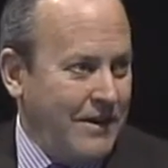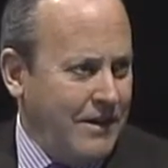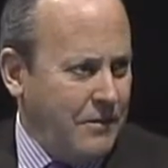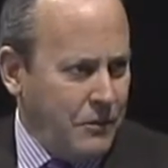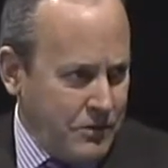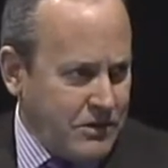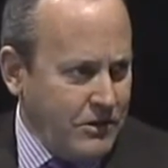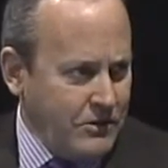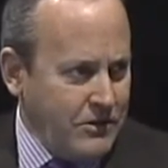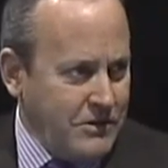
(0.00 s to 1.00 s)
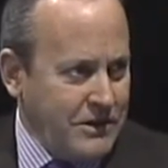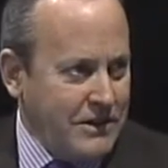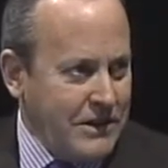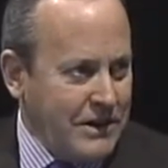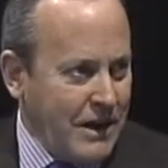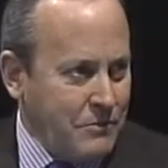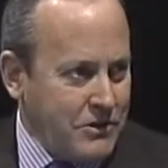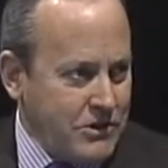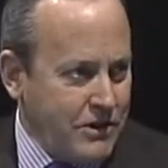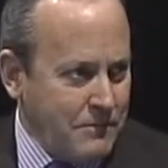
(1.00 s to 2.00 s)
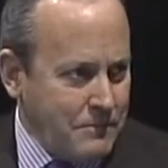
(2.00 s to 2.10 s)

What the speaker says: Are we still using the NECAP this year?